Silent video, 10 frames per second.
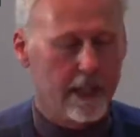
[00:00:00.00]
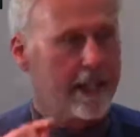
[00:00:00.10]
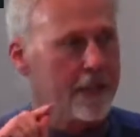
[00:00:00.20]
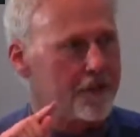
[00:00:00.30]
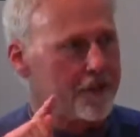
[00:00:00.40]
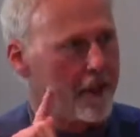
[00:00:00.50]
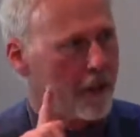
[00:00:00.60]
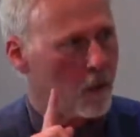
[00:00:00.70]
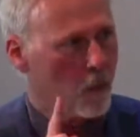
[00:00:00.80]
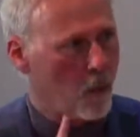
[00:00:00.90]
It's
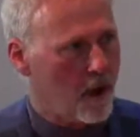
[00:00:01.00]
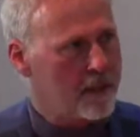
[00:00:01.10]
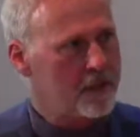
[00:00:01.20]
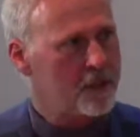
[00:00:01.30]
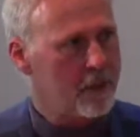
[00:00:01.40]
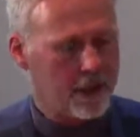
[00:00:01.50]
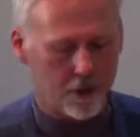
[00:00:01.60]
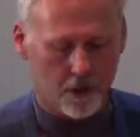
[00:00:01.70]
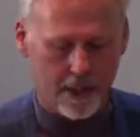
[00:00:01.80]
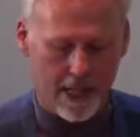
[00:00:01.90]
their one
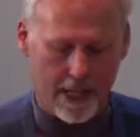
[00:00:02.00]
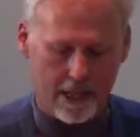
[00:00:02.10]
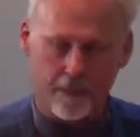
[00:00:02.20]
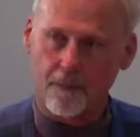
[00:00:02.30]
special day.